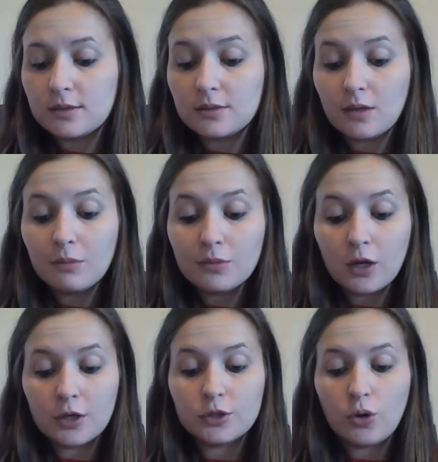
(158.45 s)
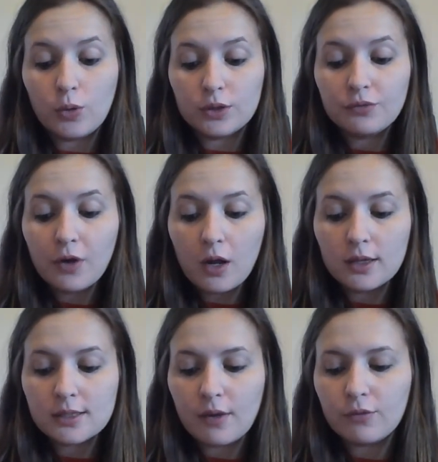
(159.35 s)
Some large horned
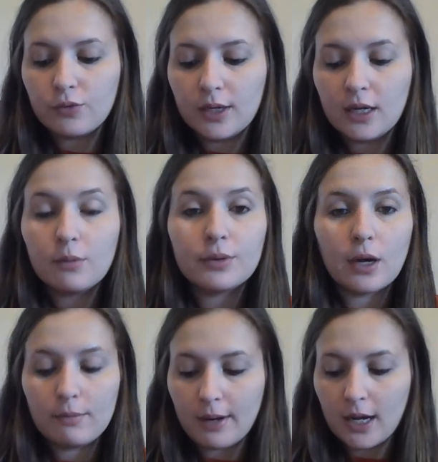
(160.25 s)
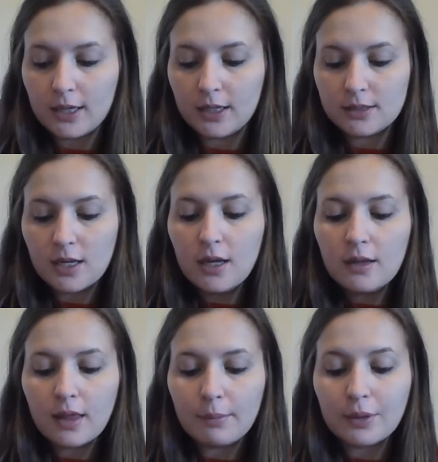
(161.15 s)
frogs have green and brown bodies
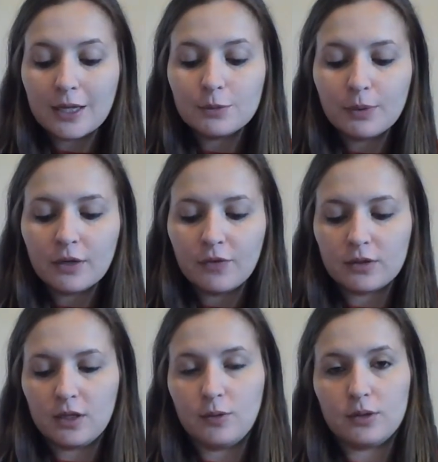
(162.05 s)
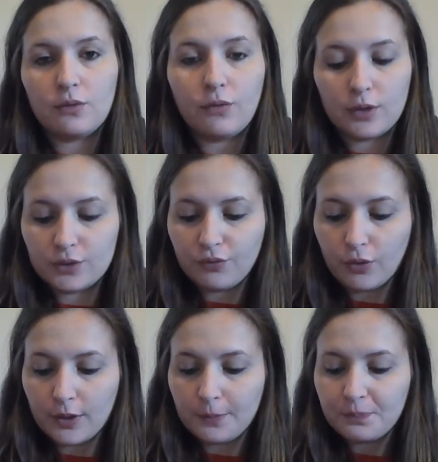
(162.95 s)
that blend perfectly with the forest
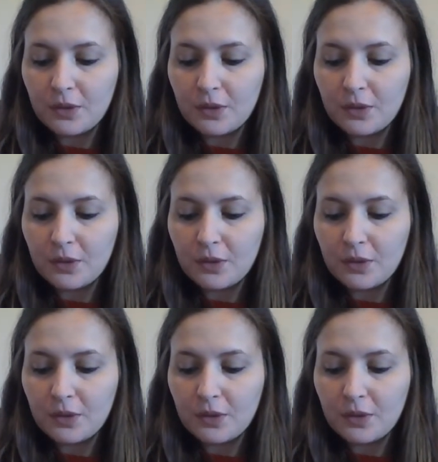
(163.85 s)
floor.